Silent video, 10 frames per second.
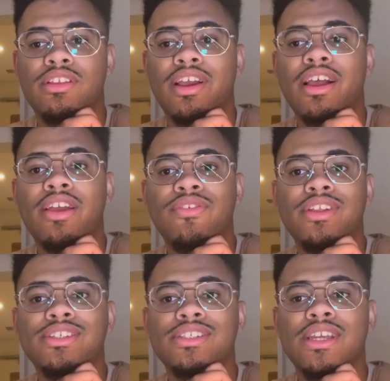Like, I
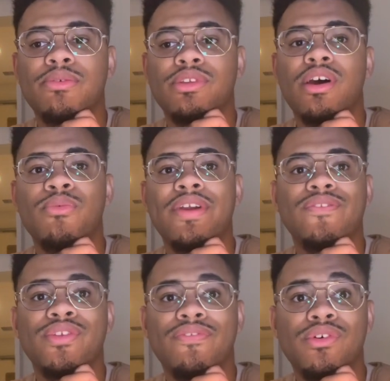really just cannot wait
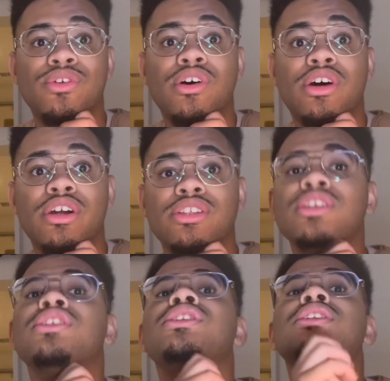for the full-on
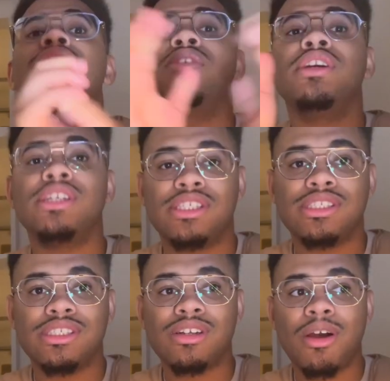series
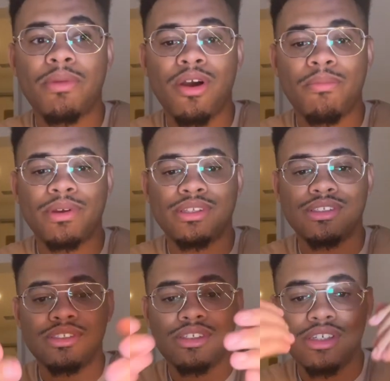to come out. But,
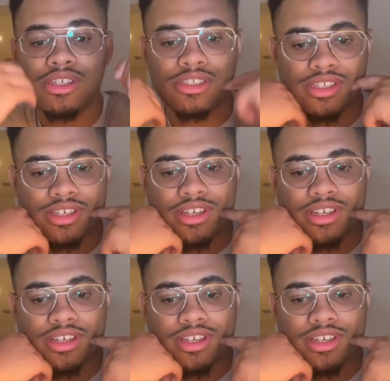jeez.